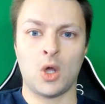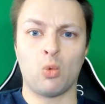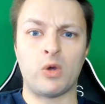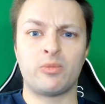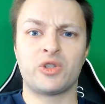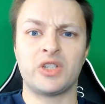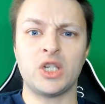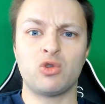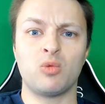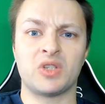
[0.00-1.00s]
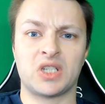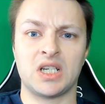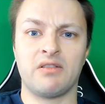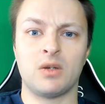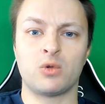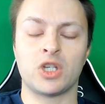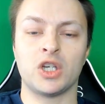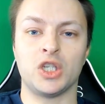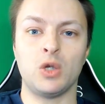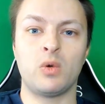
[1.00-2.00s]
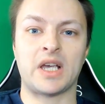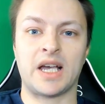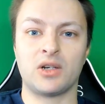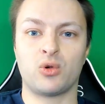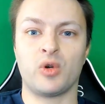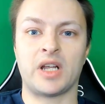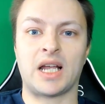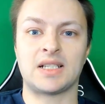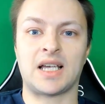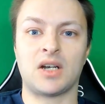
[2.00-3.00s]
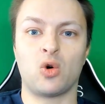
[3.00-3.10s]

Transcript: With procedural materials, you can create an